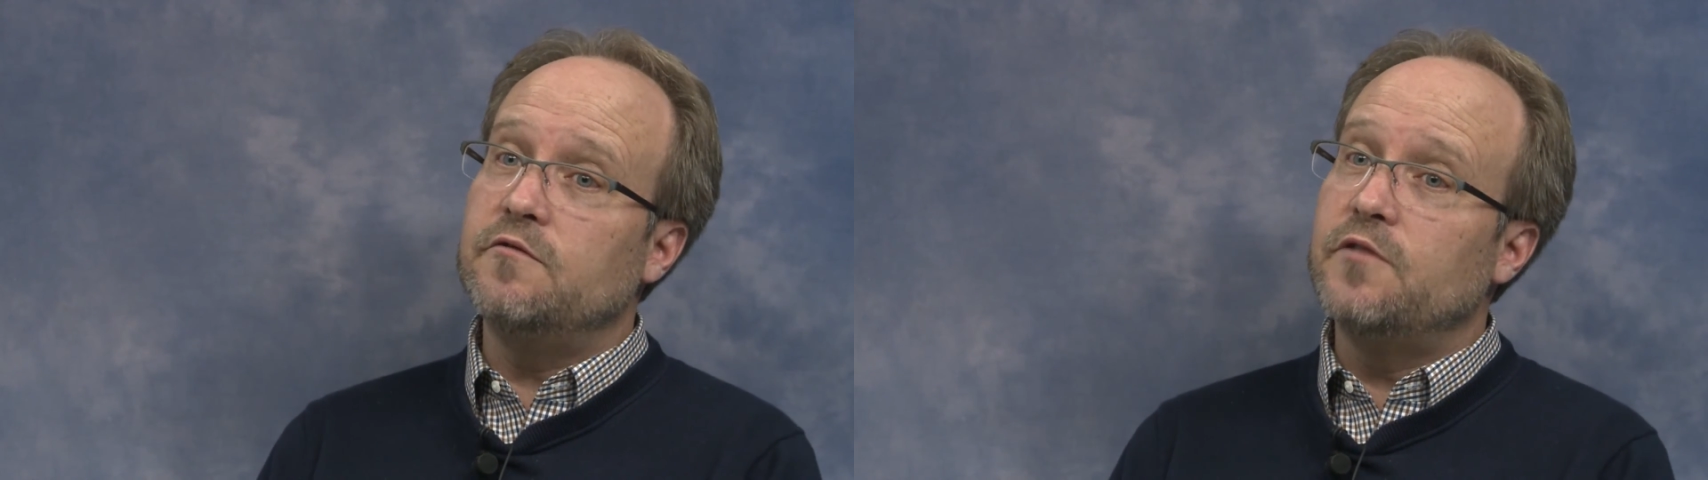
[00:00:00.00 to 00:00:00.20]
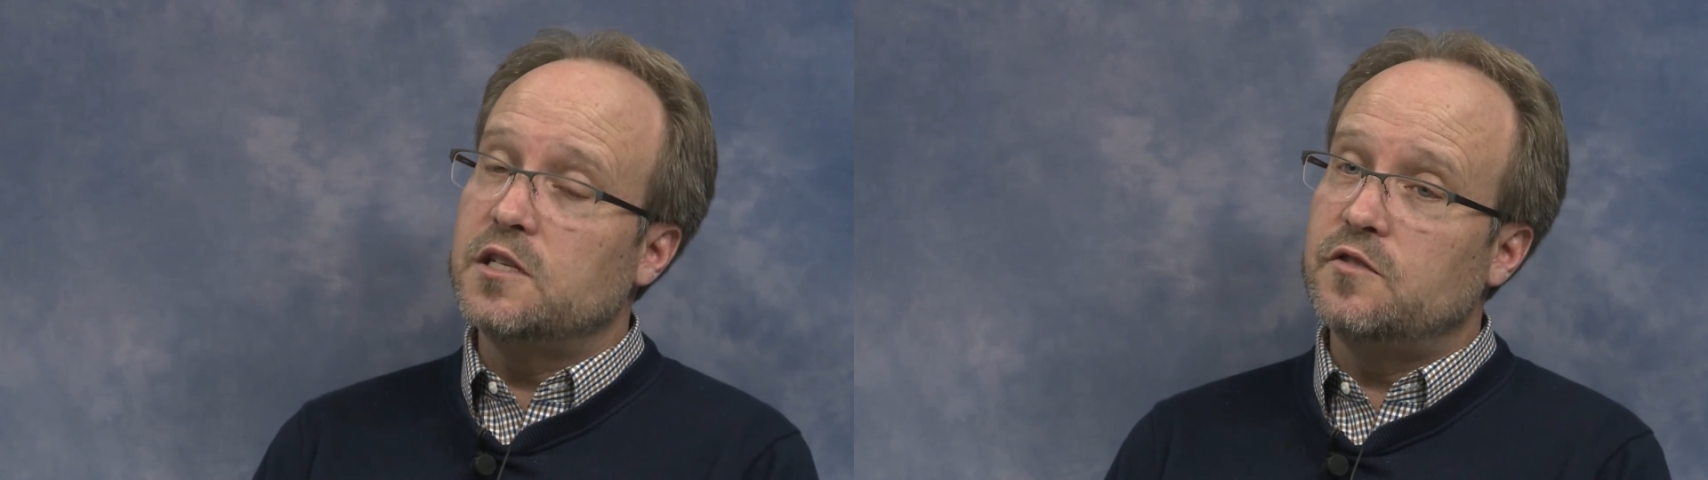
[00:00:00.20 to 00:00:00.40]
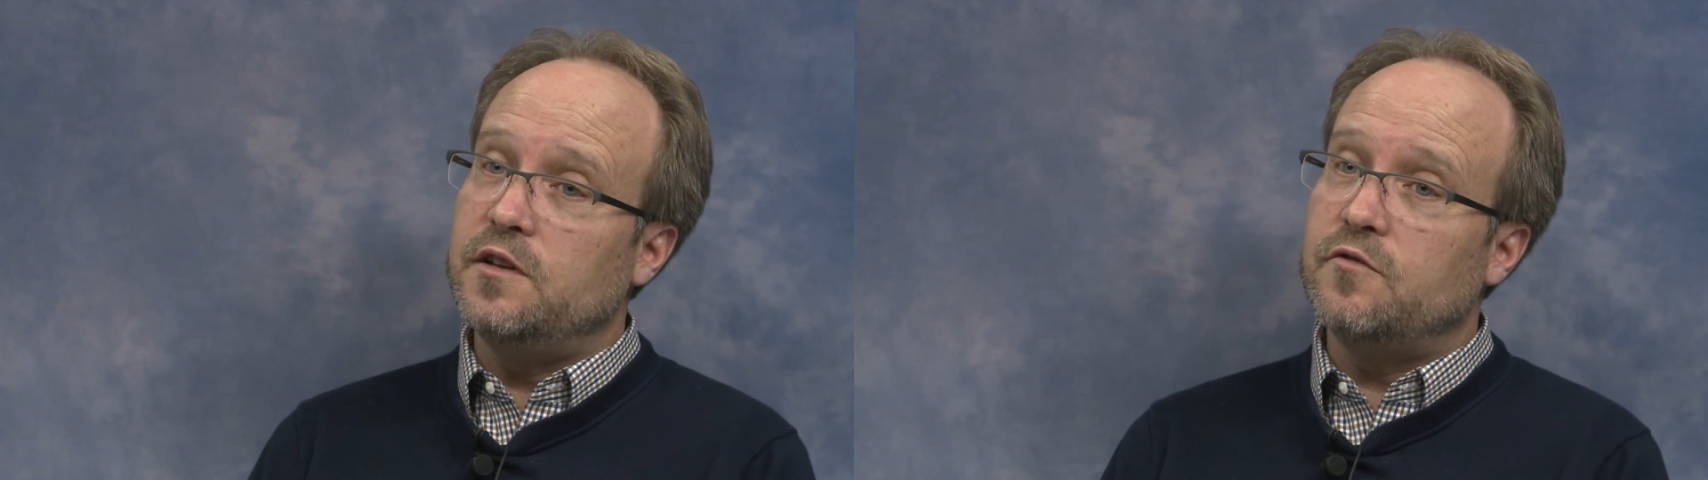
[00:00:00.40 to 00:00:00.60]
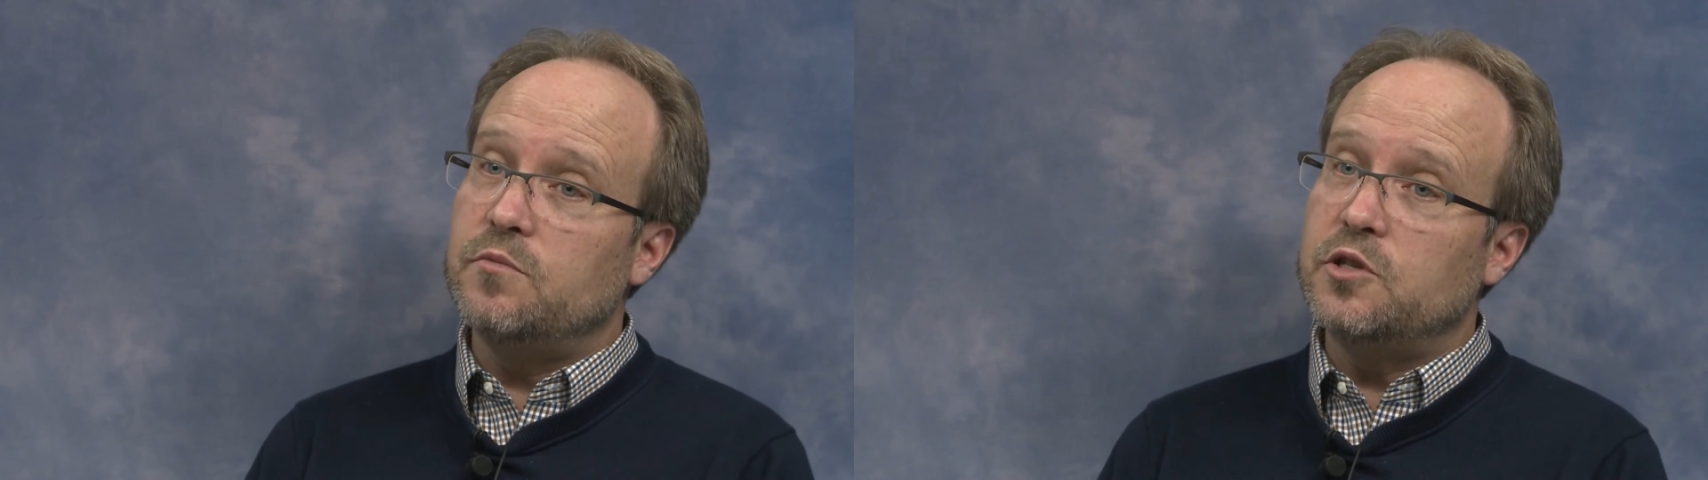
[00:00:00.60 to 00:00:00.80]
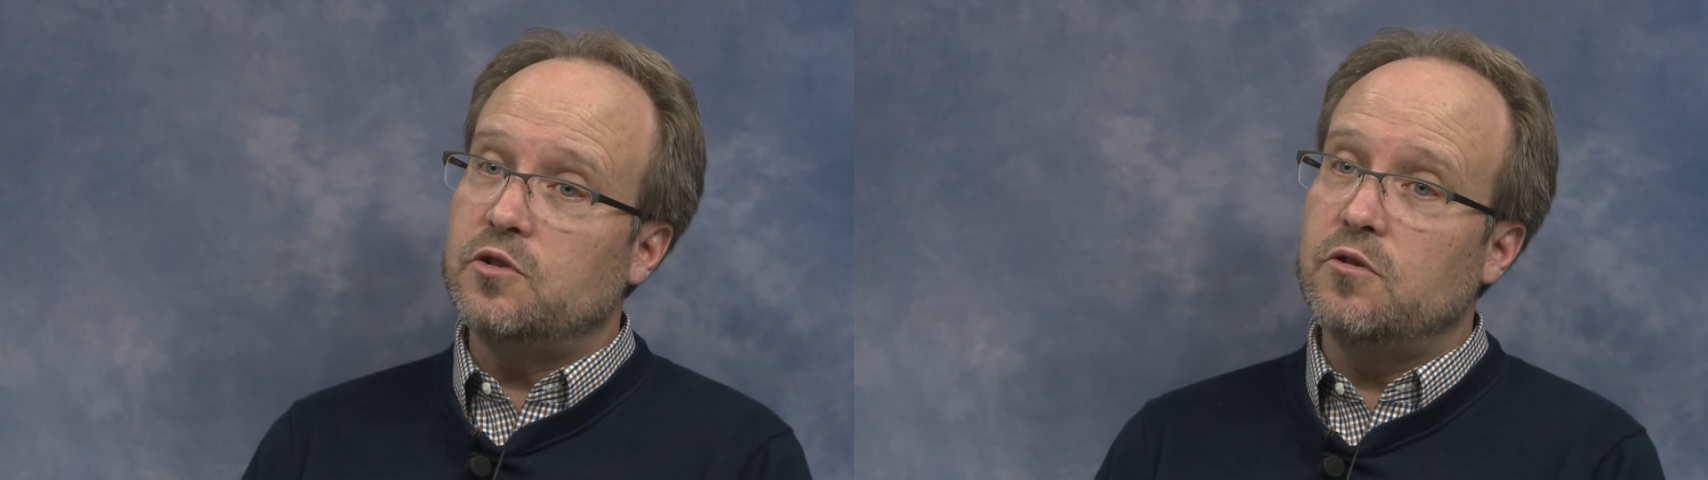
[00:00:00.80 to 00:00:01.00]
phosphate from
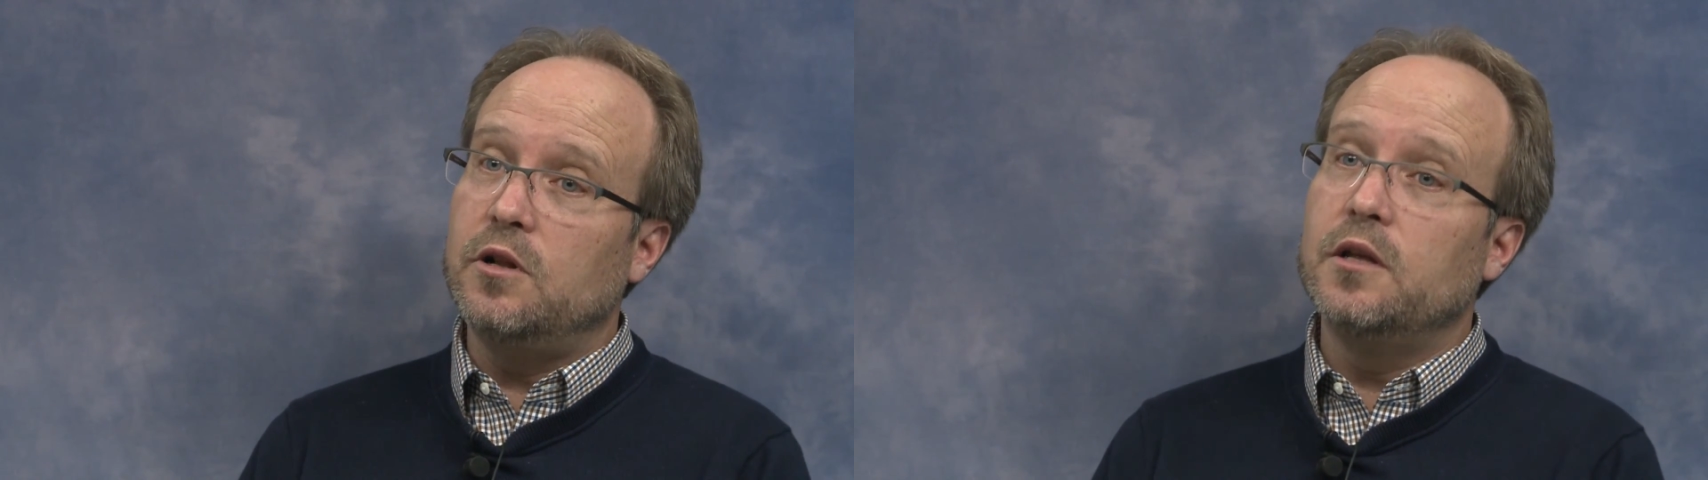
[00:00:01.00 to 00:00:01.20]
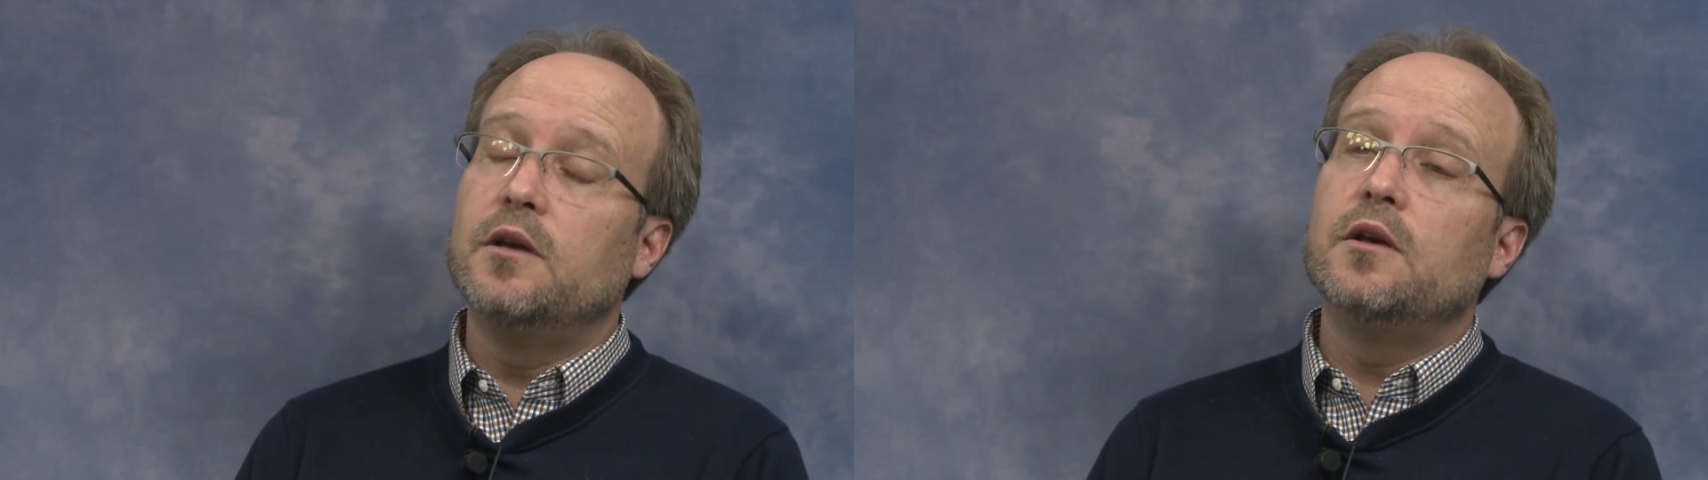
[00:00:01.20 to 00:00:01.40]
the soil,